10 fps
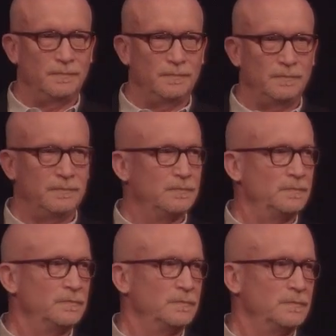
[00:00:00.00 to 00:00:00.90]

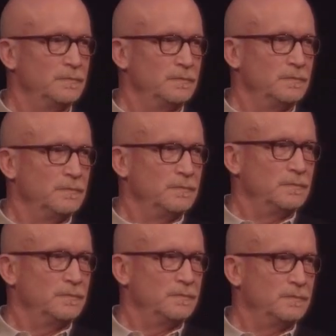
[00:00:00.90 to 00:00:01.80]

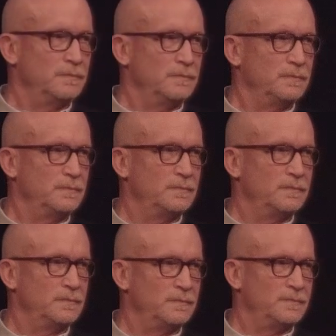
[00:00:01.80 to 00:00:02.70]

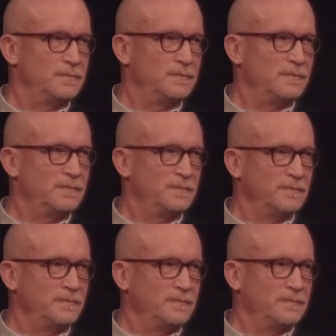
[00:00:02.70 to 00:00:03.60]

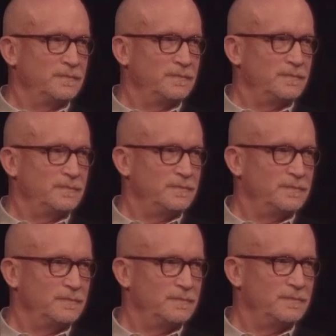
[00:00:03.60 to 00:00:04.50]

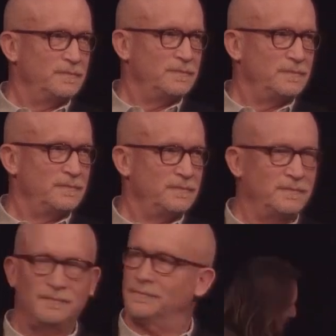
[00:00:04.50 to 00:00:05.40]
(silent)